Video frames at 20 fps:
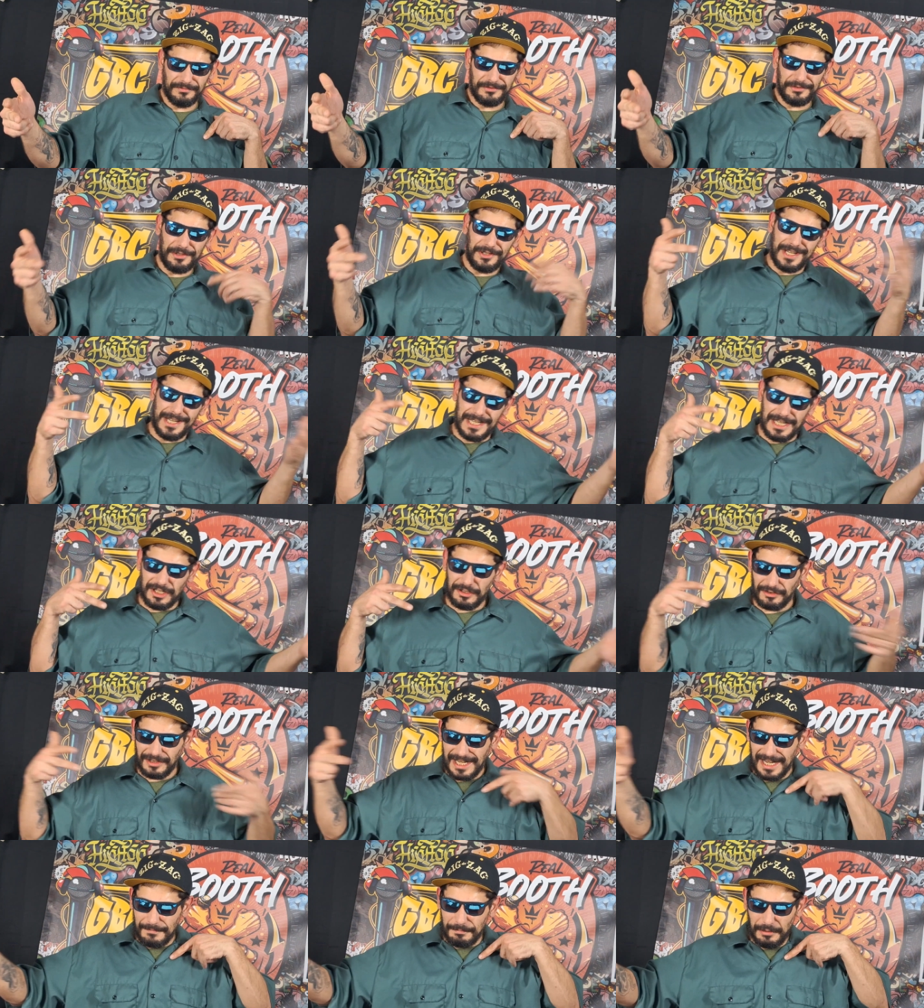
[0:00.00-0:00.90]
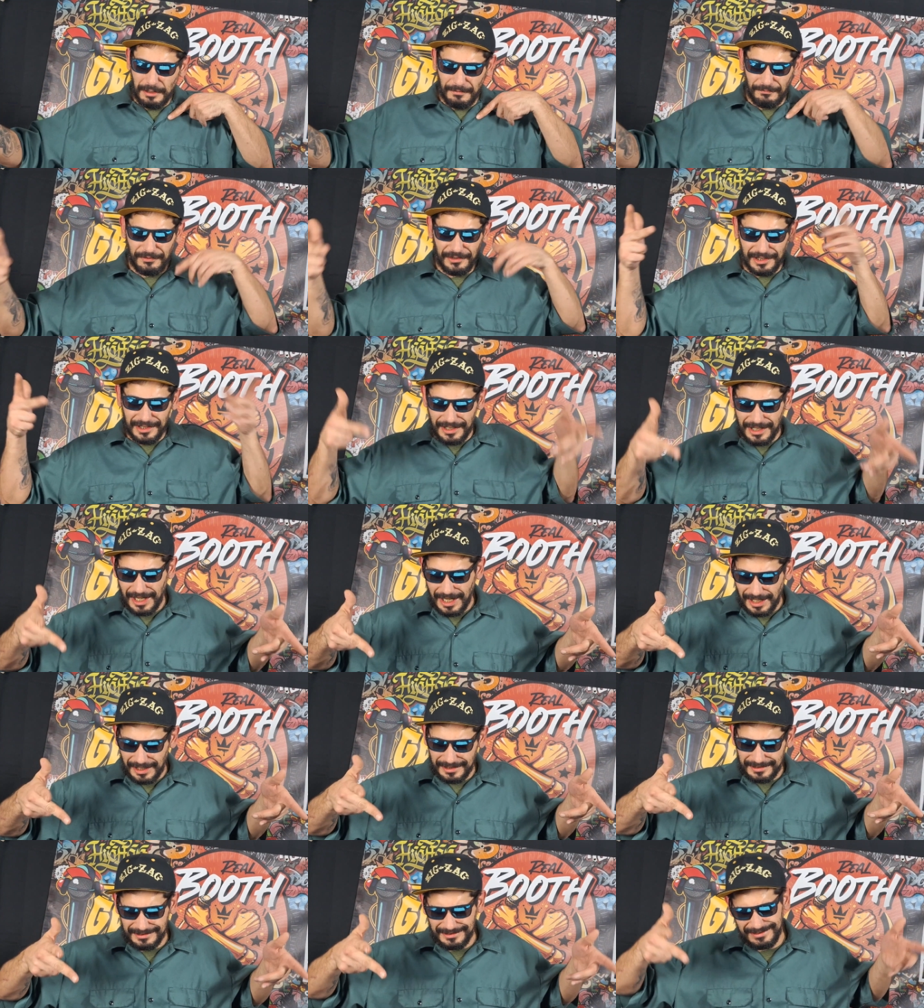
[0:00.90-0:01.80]
So getting the giraffe poop for your
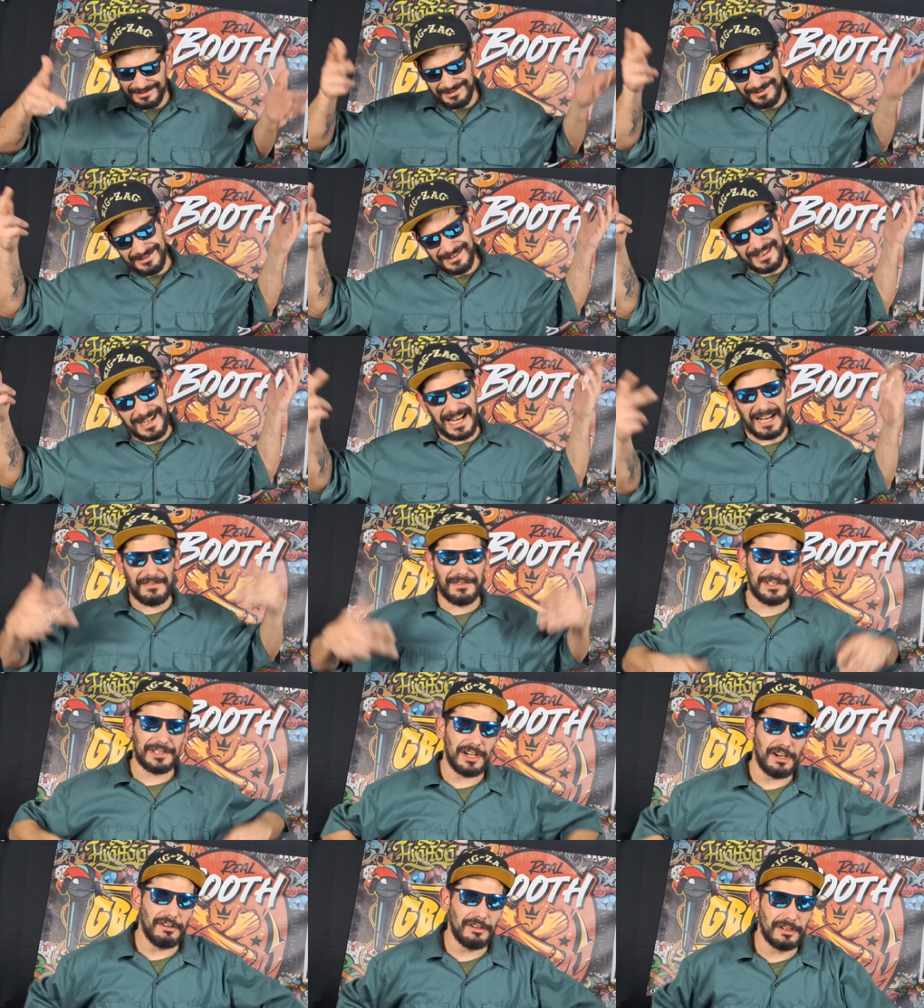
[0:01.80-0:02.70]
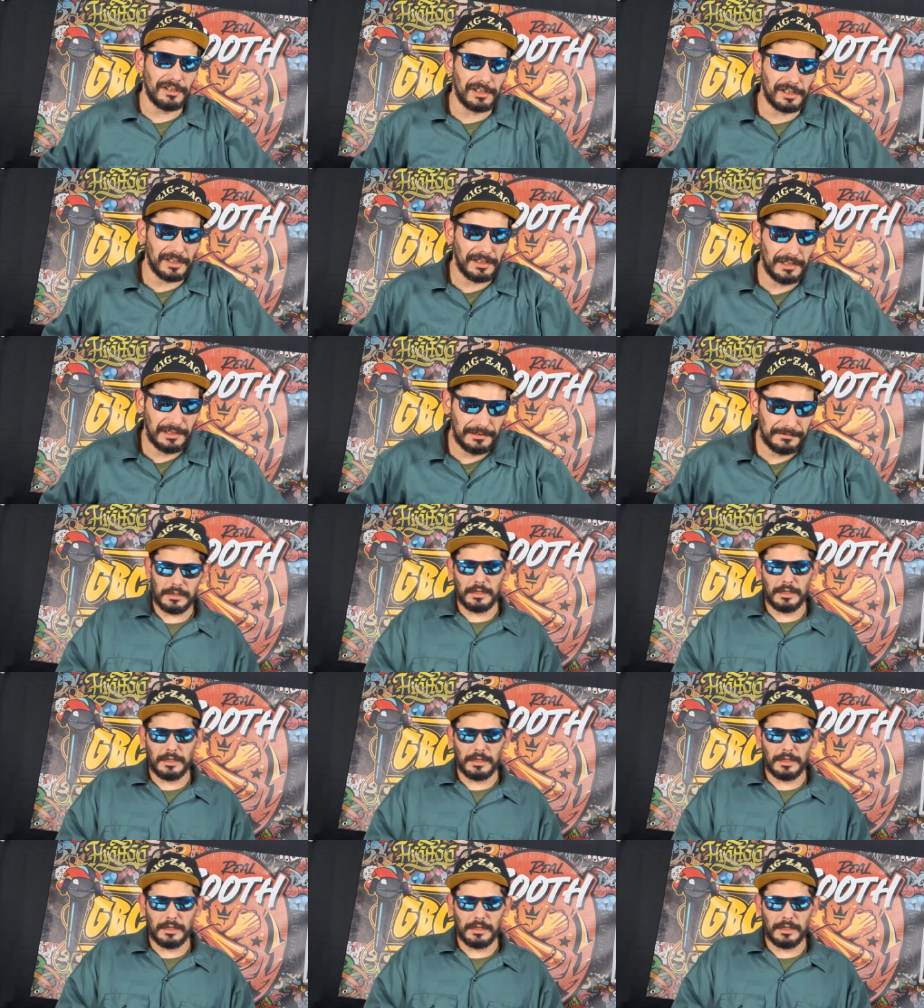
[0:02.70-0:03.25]
garden is kind of a tall order.